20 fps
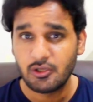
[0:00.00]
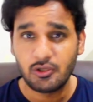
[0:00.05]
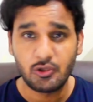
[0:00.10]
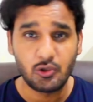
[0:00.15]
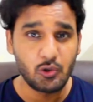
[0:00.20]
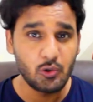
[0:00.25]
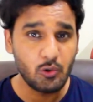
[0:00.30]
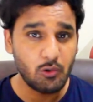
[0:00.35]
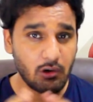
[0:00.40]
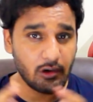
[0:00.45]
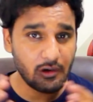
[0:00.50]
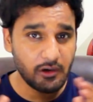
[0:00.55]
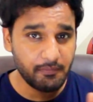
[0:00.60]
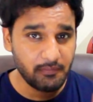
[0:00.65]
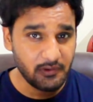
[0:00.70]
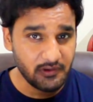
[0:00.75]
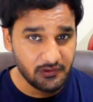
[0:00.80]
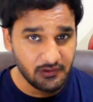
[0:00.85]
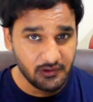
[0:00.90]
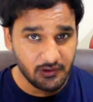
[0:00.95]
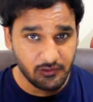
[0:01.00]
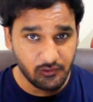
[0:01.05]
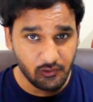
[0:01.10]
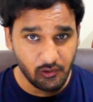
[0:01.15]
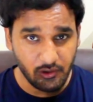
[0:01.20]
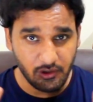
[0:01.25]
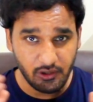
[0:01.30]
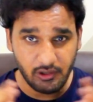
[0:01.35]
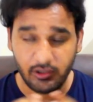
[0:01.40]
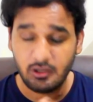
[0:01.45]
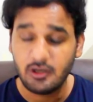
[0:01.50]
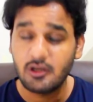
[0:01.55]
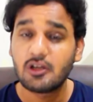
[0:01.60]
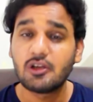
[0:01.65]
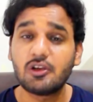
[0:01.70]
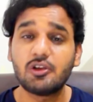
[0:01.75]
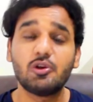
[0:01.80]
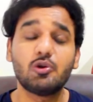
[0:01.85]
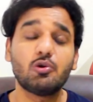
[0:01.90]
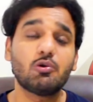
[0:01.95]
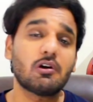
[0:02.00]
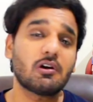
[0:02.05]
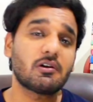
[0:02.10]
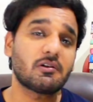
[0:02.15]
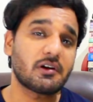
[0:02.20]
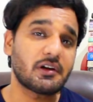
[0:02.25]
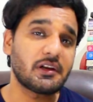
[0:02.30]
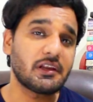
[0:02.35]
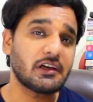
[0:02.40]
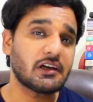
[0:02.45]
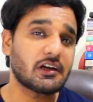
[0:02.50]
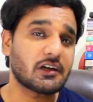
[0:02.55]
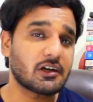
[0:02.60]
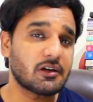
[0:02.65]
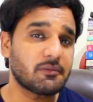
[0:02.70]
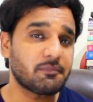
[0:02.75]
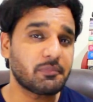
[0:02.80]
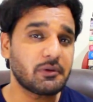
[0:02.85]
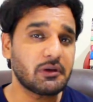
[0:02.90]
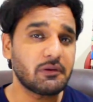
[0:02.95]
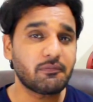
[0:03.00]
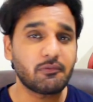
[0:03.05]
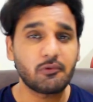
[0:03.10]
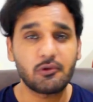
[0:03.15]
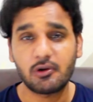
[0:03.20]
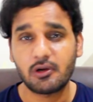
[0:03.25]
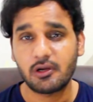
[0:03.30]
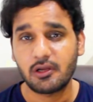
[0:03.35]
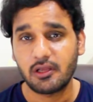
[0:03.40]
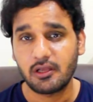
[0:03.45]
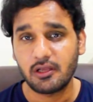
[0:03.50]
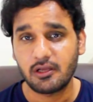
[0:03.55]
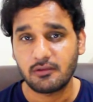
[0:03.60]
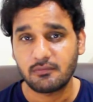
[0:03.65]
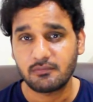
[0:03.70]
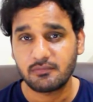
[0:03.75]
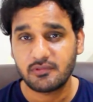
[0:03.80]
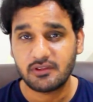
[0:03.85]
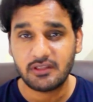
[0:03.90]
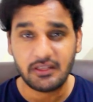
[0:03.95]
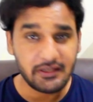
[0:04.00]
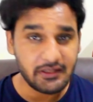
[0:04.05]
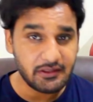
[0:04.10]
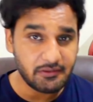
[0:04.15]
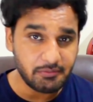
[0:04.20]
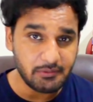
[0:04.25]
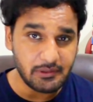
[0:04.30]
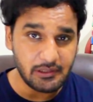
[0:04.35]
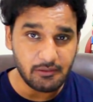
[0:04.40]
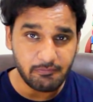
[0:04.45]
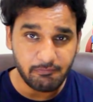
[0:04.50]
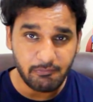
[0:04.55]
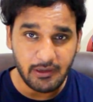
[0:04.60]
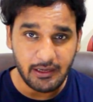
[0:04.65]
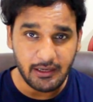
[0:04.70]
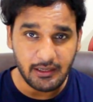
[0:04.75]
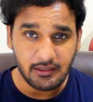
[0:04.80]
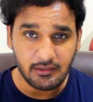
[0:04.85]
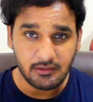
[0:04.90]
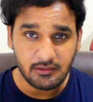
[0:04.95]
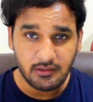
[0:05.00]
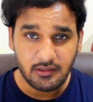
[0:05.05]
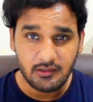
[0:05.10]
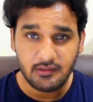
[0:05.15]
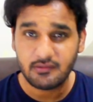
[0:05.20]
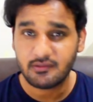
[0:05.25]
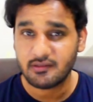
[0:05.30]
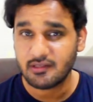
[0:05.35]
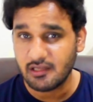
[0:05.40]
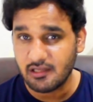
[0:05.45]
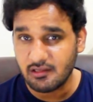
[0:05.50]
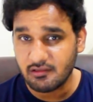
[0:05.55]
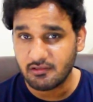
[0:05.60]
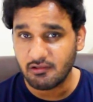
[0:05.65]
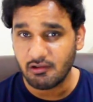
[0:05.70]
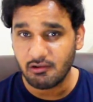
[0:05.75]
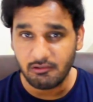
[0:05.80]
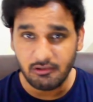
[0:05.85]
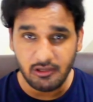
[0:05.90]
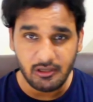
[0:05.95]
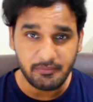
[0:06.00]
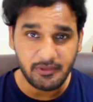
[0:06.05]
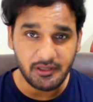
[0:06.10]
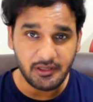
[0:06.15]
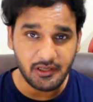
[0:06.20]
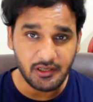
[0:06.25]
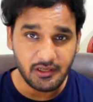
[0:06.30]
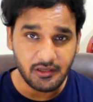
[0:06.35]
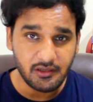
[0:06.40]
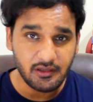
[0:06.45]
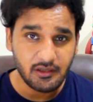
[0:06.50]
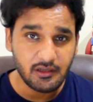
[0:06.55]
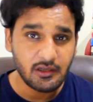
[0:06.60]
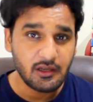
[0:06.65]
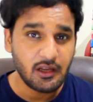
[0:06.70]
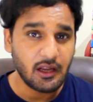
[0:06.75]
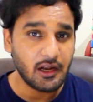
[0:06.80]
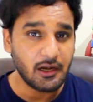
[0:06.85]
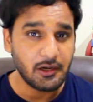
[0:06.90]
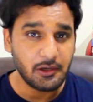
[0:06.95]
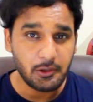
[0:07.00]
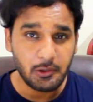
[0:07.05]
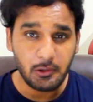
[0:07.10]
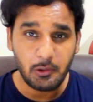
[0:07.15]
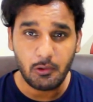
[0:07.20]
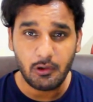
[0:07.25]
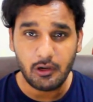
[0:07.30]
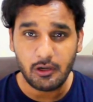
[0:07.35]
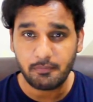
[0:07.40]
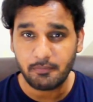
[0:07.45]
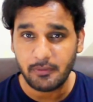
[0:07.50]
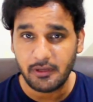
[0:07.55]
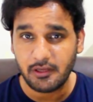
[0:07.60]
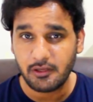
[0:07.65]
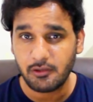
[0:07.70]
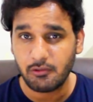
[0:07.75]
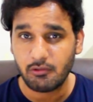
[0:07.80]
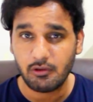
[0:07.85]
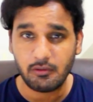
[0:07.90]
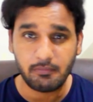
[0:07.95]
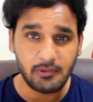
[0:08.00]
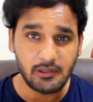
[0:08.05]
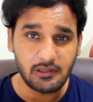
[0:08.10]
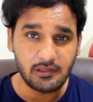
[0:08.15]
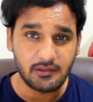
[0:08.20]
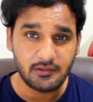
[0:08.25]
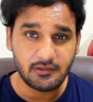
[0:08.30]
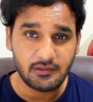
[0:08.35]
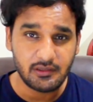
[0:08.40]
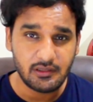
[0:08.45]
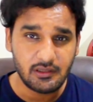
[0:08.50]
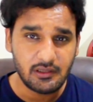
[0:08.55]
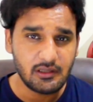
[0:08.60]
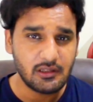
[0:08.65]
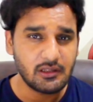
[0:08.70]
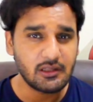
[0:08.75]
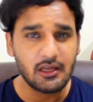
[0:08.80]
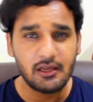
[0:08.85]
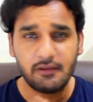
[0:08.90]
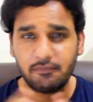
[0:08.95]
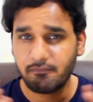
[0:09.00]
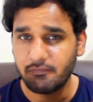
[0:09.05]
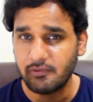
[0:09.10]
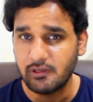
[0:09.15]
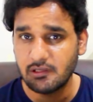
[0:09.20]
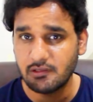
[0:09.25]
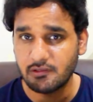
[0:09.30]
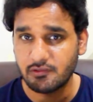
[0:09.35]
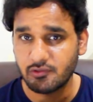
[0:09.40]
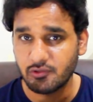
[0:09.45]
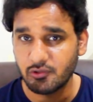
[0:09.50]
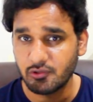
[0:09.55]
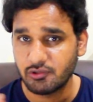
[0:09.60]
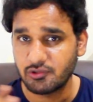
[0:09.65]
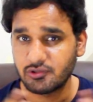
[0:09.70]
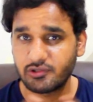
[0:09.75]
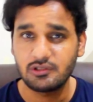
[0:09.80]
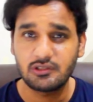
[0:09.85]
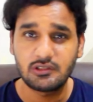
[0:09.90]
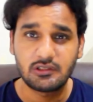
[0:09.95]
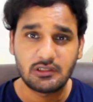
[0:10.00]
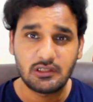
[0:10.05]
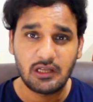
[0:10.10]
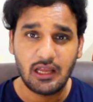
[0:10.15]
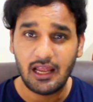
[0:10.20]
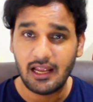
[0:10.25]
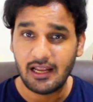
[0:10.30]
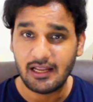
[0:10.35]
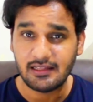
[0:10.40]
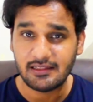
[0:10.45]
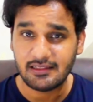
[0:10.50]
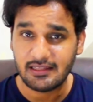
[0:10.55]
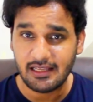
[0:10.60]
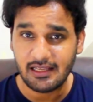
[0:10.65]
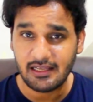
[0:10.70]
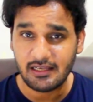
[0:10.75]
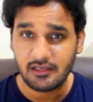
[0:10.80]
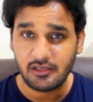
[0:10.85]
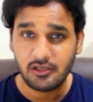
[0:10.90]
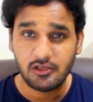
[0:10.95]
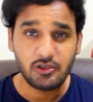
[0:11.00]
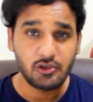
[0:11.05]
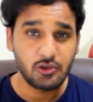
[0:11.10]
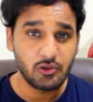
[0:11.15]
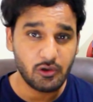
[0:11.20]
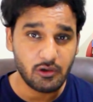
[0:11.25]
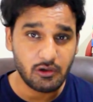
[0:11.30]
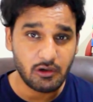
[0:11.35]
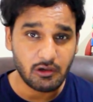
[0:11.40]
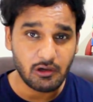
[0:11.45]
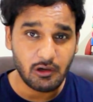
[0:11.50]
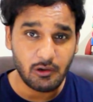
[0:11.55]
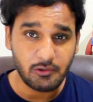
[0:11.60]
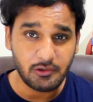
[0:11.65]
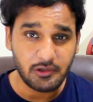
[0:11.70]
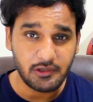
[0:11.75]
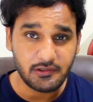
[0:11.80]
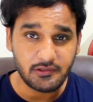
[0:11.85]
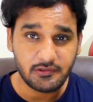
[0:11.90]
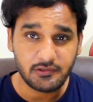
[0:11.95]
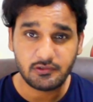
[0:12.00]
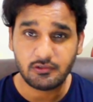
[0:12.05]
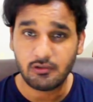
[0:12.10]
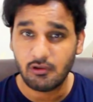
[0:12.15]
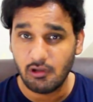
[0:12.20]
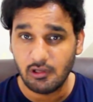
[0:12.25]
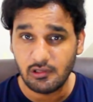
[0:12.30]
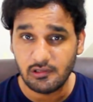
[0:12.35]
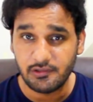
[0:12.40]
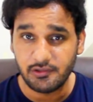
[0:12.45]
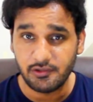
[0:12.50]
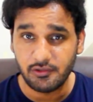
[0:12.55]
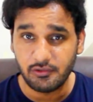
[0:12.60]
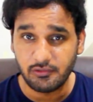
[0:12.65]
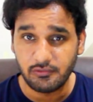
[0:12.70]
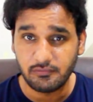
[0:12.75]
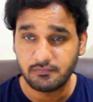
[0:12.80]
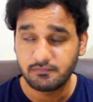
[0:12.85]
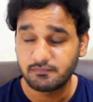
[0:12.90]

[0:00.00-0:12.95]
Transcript: you are a business owner, you are running a company for a year, things feel fine, sales are coming in, and you are paying your bills. Life feels good, and then your accountant calls you.